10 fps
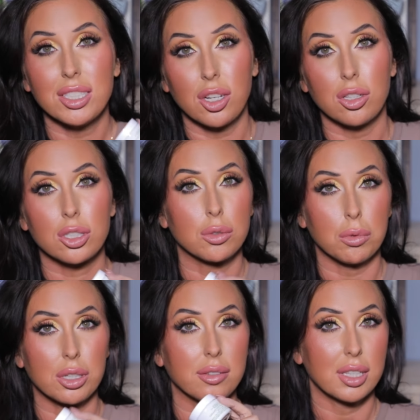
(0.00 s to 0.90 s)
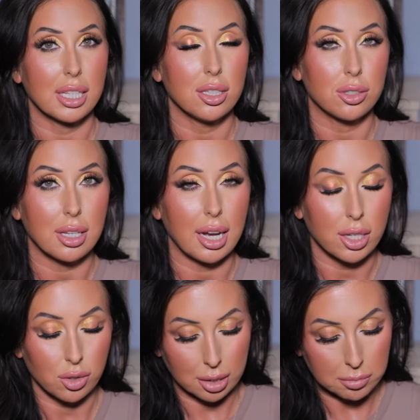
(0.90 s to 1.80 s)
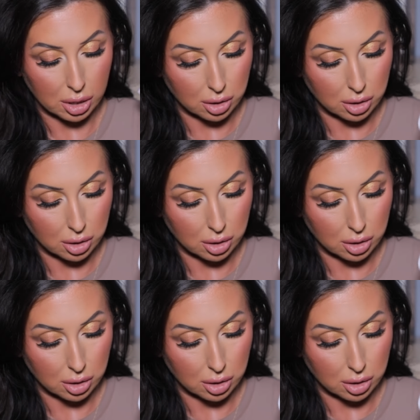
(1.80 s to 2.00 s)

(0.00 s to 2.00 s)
dollars worth of the Kiehl's eye cream